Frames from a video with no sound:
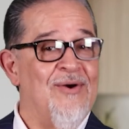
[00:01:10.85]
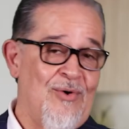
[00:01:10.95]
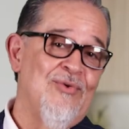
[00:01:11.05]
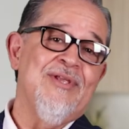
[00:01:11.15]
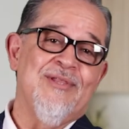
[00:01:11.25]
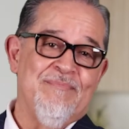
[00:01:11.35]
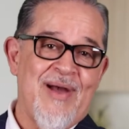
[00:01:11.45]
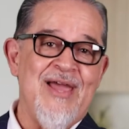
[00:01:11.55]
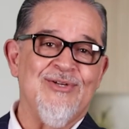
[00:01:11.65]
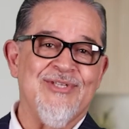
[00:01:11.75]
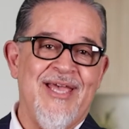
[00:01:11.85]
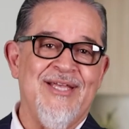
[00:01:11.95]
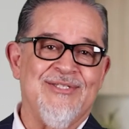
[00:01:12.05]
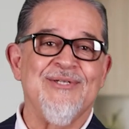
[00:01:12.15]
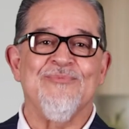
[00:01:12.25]
Only the buyer's
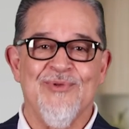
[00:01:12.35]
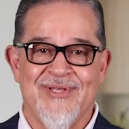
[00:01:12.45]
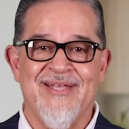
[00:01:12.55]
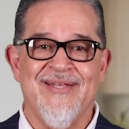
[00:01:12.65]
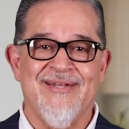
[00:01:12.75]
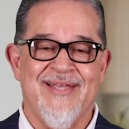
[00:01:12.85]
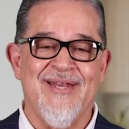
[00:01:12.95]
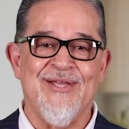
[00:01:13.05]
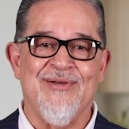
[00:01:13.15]
agent will get a